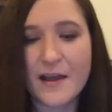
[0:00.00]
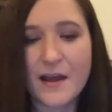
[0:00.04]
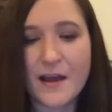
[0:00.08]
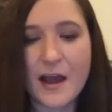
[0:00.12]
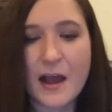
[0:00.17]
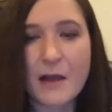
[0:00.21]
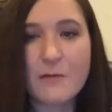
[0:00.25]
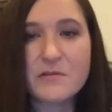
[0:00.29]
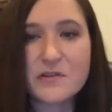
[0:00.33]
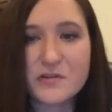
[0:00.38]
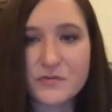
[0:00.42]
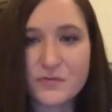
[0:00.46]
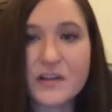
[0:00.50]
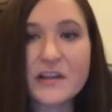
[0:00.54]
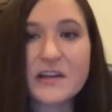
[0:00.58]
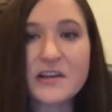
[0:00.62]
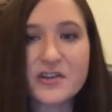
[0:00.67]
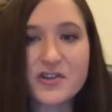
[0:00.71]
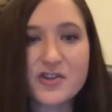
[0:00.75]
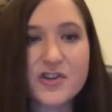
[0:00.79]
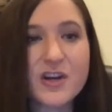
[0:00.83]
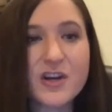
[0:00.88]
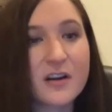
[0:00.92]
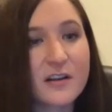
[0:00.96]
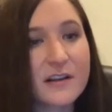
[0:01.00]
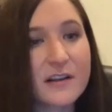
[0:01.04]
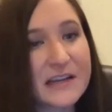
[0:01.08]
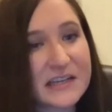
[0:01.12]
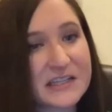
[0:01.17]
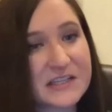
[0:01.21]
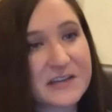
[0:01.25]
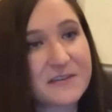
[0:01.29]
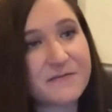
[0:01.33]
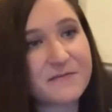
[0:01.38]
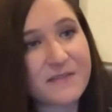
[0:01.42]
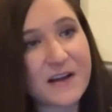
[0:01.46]
I was really struggling
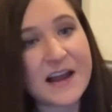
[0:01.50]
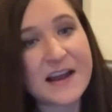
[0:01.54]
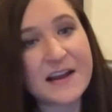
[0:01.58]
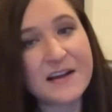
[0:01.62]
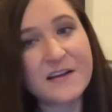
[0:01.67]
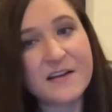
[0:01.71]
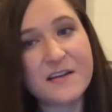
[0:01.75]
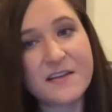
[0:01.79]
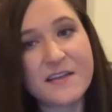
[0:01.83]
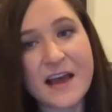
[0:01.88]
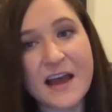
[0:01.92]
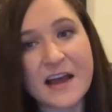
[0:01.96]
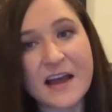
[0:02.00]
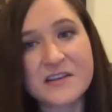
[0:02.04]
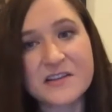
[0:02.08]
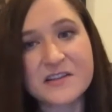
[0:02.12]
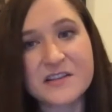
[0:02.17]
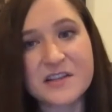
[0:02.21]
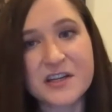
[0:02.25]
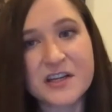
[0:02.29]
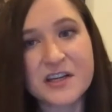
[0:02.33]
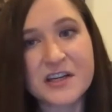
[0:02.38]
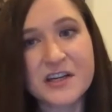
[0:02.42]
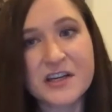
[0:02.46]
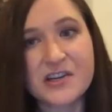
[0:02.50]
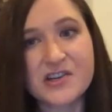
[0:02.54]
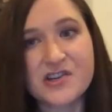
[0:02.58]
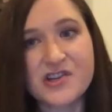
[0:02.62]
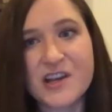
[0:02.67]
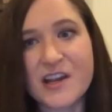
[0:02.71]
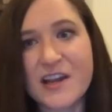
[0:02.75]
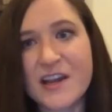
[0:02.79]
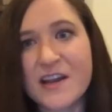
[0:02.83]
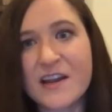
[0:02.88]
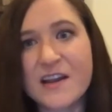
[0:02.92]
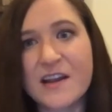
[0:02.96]
to find that surge
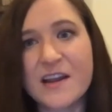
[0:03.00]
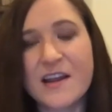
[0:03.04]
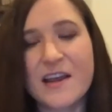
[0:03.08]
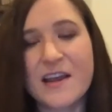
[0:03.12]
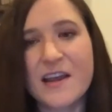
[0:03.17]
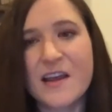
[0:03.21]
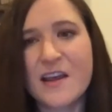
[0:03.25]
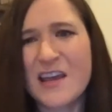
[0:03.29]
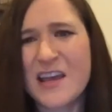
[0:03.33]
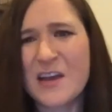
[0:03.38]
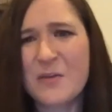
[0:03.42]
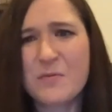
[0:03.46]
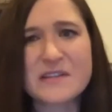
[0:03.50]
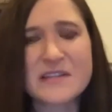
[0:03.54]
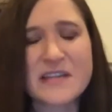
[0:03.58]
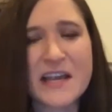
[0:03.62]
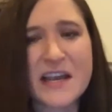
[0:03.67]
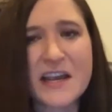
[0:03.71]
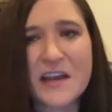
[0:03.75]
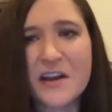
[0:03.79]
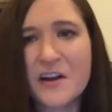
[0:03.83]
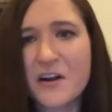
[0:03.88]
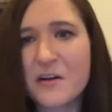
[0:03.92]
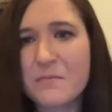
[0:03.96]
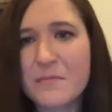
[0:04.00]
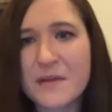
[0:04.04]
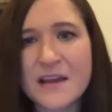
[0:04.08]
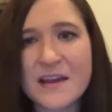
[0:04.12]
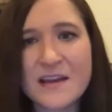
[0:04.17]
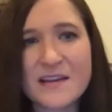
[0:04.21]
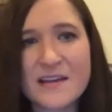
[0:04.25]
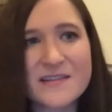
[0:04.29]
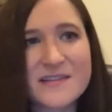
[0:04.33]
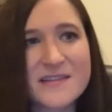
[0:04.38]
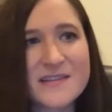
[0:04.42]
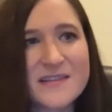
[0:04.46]
and it was hit or
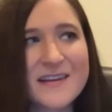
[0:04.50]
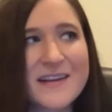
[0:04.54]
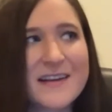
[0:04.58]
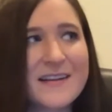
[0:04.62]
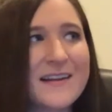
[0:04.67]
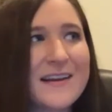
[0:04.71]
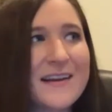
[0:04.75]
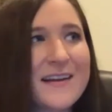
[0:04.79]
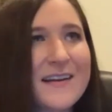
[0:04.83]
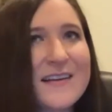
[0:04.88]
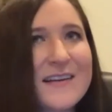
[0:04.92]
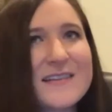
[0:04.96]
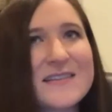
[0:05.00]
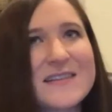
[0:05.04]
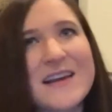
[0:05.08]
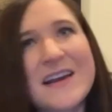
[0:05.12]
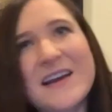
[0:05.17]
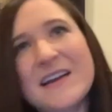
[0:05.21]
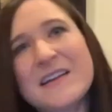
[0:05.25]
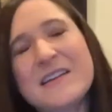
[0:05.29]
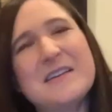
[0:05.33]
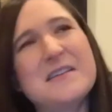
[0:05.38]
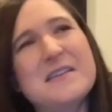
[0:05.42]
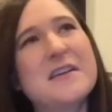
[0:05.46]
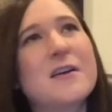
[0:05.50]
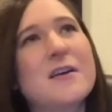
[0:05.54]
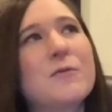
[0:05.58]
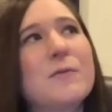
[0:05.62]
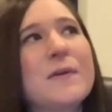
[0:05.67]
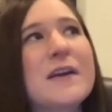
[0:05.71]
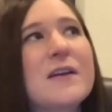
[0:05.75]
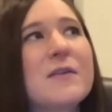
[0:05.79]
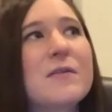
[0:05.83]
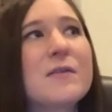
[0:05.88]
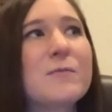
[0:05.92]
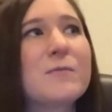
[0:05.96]
miss. And like I said, you know, we
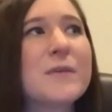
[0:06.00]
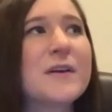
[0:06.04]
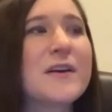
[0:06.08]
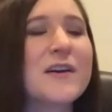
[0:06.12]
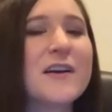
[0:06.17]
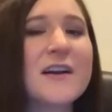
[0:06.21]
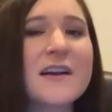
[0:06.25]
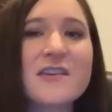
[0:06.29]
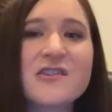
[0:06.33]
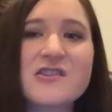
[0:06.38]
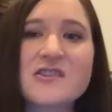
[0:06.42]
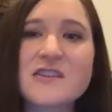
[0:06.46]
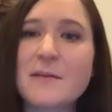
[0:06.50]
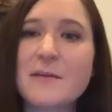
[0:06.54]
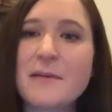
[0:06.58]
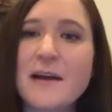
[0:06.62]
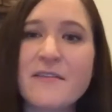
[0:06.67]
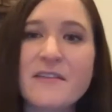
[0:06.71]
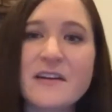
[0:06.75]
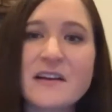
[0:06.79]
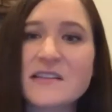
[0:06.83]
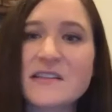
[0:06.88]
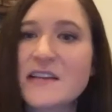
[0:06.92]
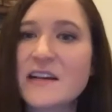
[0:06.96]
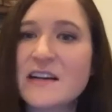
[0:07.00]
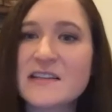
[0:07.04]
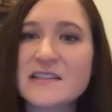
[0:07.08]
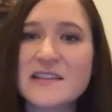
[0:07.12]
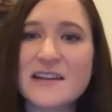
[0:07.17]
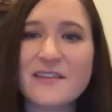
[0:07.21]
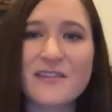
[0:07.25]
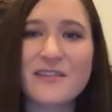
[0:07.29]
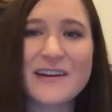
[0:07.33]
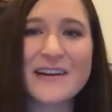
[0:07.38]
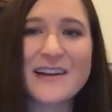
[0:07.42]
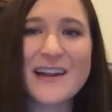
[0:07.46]
could we could have just kept having sex
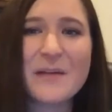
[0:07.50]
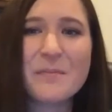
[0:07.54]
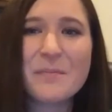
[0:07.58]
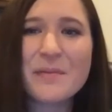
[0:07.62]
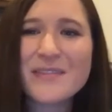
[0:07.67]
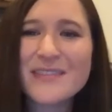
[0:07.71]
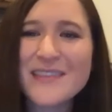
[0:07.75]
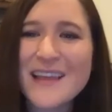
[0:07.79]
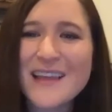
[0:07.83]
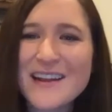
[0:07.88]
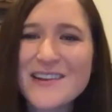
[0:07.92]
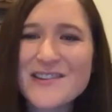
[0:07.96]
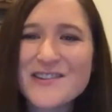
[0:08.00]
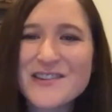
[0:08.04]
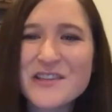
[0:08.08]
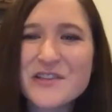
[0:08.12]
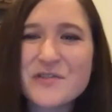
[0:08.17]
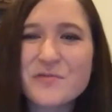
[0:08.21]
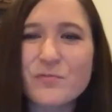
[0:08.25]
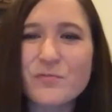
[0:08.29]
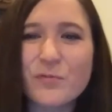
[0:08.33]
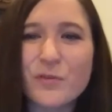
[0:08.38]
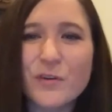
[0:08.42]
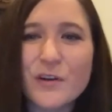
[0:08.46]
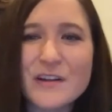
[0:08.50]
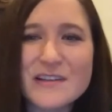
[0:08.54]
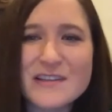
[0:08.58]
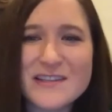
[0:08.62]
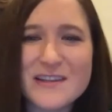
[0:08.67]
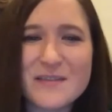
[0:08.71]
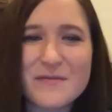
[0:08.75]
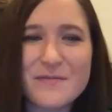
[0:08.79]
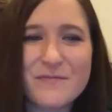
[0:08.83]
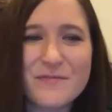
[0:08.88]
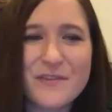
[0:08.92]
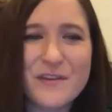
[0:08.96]
every day, but that just ruins
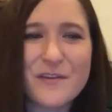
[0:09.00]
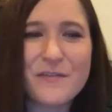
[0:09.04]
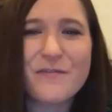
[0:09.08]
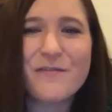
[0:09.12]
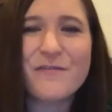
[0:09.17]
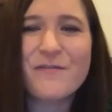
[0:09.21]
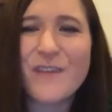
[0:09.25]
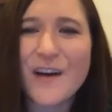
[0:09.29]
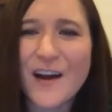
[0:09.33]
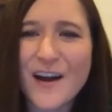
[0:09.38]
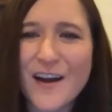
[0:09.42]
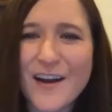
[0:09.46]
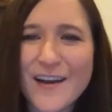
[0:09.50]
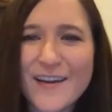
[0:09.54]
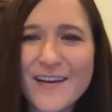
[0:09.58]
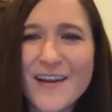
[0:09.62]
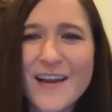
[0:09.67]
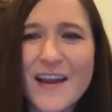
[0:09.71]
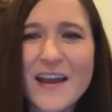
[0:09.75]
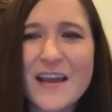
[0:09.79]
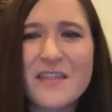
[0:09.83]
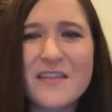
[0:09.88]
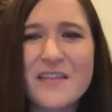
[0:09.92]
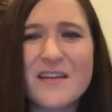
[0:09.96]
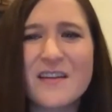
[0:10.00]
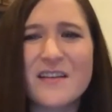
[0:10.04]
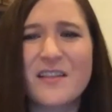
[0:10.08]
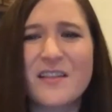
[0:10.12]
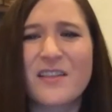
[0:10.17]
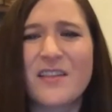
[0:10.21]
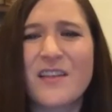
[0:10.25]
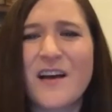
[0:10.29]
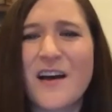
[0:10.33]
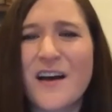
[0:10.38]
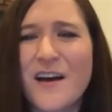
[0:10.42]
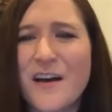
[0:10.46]
the the fun and the
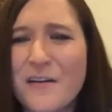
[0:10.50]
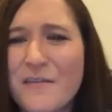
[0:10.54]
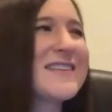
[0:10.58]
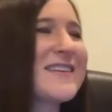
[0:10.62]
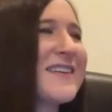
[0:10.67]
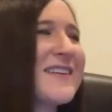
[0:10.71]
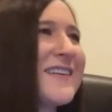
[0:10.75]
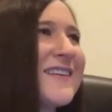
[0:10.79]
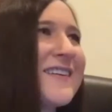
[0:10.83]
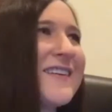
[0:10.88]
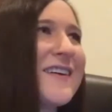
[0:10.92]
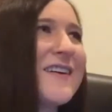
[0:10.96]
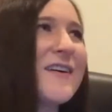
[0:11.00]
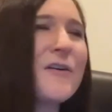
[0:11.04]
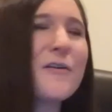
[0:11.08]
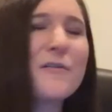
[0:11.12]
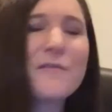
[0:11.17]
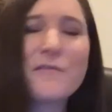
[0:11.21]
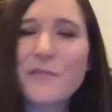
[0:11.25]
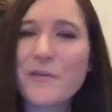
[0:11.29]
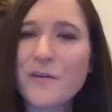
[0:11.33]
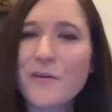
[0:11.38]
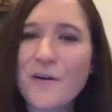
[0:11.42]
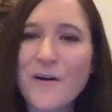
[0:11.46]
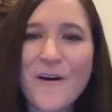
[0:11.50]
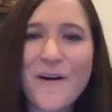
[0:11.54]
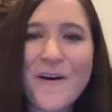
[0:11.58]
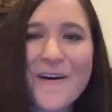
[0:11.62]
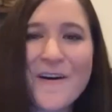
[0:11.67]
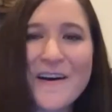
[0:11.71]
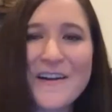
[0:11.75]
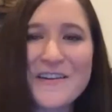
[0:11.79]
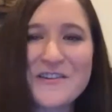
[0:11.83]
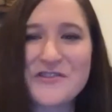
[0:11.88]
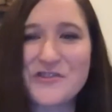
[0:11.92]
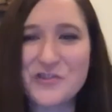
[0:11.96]
love and
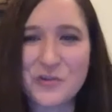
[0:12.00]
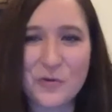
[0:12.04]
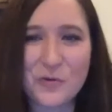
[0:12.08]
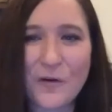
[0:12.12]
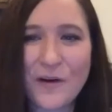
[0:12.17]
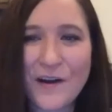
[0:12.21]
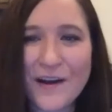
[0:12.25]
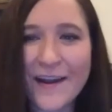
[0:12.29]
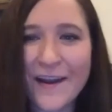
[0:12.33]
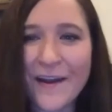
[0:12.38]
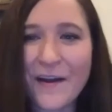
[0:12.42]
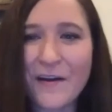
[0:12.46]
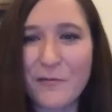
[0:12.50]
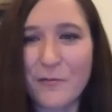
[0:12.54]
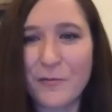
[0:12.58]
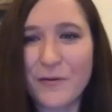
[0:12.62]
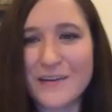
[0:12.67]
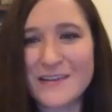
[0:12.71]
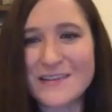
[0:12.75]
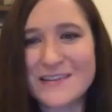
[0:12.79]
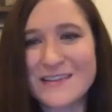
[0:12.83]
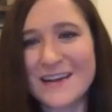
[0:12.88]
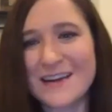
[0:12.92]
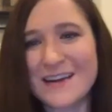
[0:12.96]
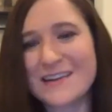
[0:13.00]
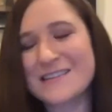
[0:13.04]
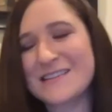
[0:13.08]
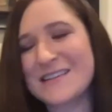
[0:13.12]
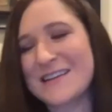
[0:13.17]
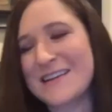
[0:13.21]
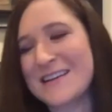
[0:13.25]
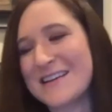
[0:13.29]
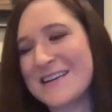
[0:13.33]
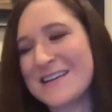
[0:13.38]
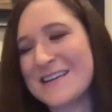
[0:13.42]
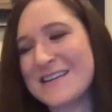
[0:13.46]
overall joy of what sex
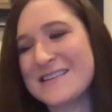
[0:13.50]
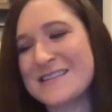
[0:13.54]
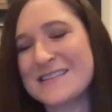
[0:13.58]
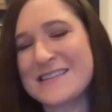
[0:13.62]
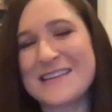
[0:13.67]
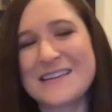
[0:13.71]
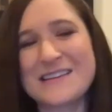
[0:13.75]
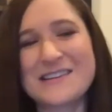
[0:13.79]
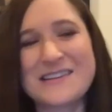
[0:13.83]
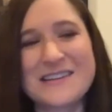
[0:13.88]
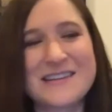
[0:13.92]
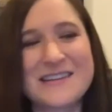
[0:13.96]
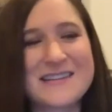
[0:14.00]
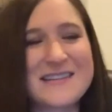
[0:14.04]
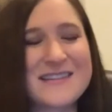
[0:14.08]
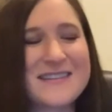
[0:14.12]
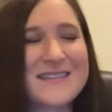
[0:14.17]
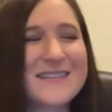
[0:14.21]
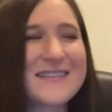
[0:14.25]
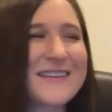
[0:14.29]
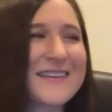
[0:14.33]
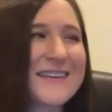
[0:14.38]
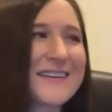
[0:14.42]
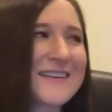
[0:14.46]
is. It just, yeah.